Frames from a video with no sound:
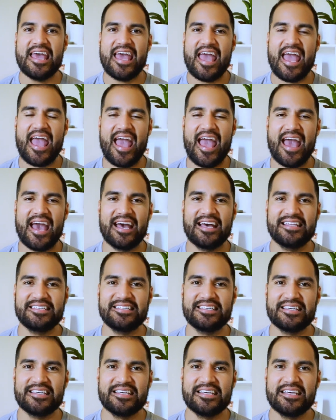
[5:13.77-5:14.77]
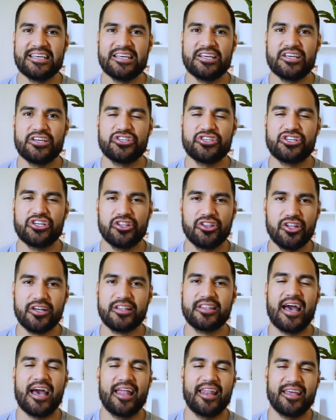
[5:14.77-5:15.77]
And she
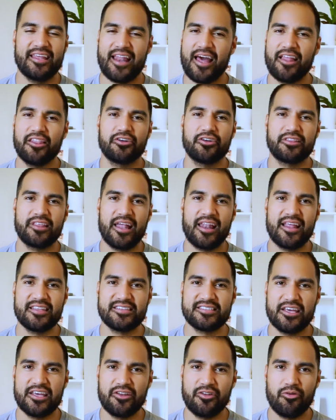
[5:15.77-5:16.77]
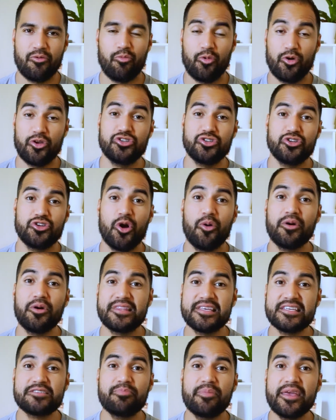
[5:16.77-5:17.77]
looked at it and I looked at it and I said, wait, do you know what
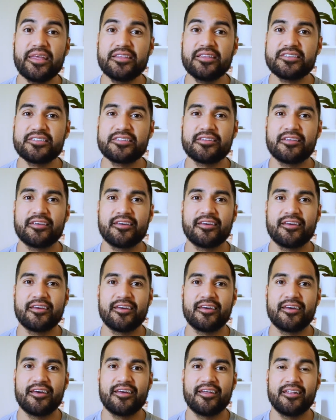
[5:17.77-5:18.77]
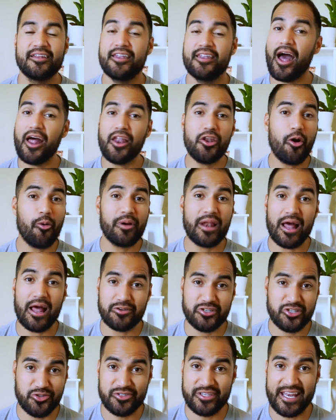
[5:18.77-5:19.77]
this means? Not knowing how
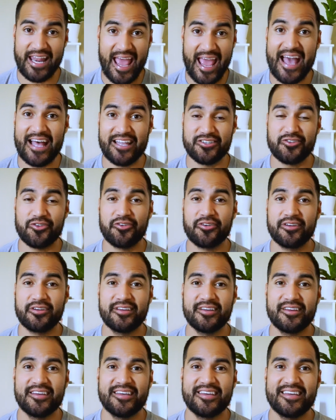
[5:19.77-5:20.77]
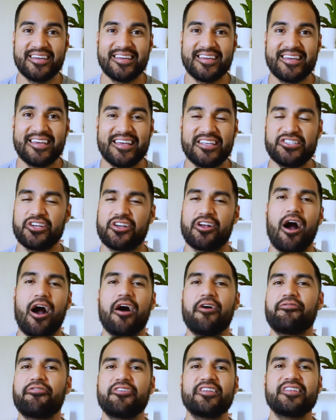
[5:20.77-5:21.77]
she was gonna answer. And she
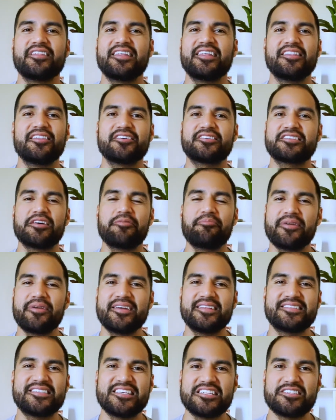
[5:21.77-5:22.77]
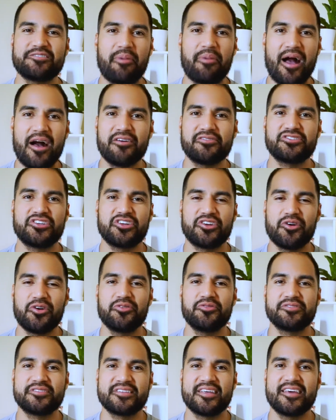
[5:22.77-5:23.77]
confidently looks at me and she smiles. She
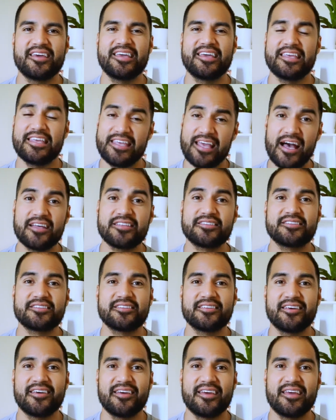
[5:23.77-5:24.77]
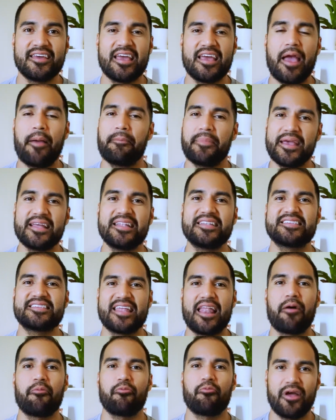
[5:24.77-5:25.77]
goes, yes, it means
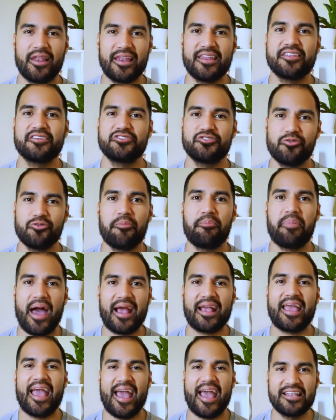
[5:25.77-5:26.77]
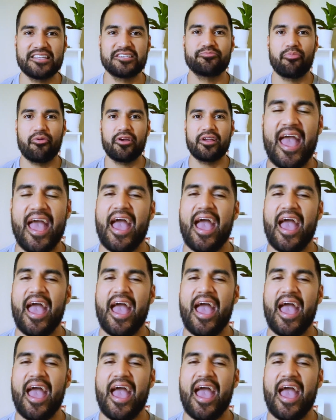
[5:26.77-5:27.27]
that I'm ready to do a back handspring.